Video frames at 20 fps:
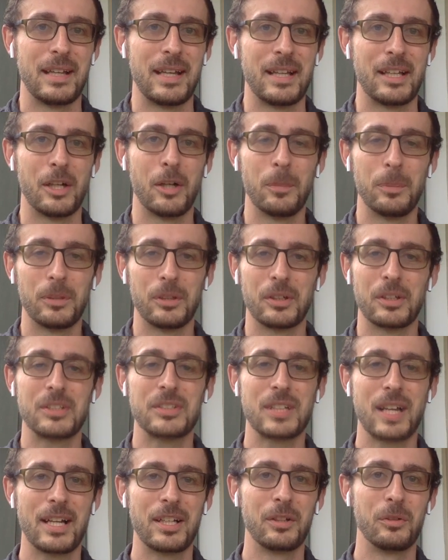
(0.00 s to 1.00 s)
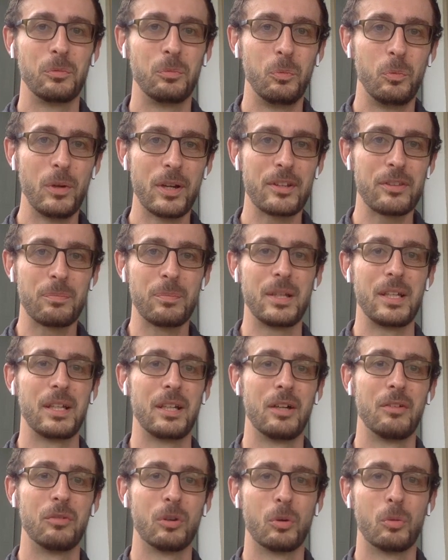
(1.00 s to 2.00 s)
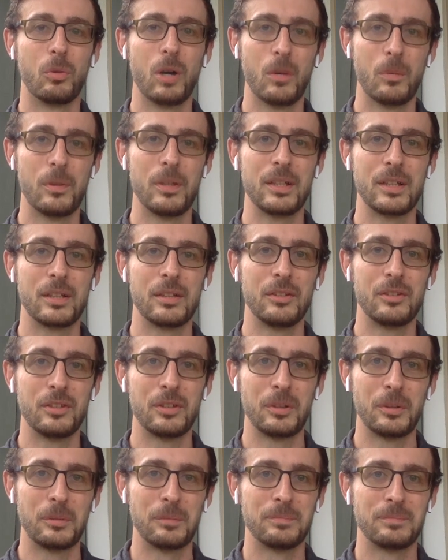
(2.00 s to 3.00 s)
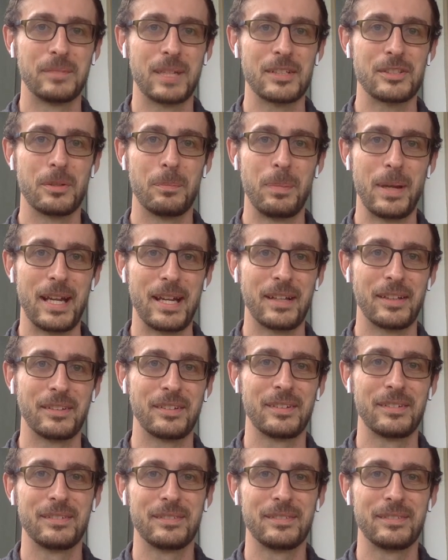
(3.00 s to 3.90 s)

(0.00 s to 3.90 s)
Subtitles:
And I hope you're excited with me over what we can do as a band.